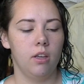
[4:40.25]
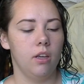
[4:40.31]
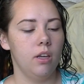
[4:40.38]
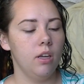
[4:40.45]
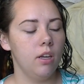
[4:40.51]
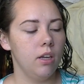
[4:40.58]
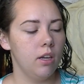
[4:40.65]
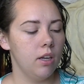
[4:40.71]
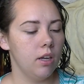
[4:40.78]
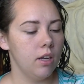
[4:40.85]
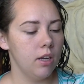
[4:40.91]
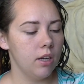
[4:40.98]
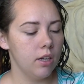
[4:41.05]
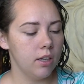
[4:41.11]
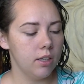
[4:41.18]

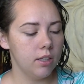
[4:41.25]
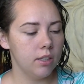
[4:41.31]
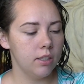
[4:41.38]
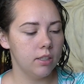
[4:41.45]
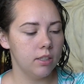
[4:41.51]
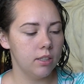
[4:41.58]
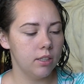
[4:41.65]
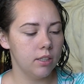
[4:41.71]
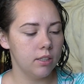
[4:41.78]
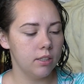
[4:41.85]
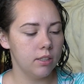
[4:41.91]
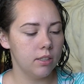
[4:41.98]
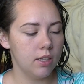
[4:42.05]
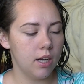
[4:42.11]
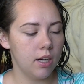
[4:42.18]
And
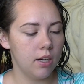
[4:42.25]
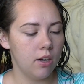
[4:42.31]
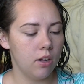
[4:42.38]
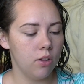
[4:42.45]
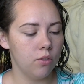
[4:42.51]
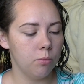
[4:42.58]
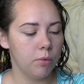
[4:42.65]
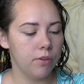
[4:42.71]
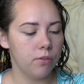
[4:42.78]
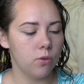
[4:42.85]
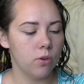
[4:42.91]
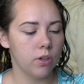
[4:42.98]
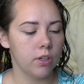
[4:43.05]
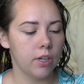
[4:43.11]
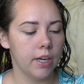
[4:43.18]
dot it all over my
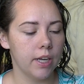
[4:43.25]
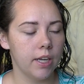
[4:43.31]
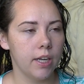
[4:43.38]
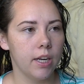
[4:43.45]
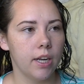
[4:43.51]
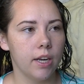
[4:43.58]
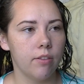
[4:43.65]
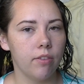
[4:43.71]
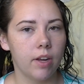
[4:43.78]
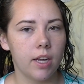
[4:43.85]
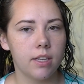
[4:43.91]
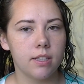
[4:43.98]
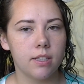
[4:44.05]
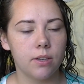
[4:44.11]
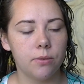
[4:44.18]
forehead and
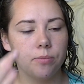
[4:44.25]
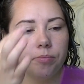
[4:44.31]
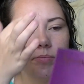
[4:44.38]
face. So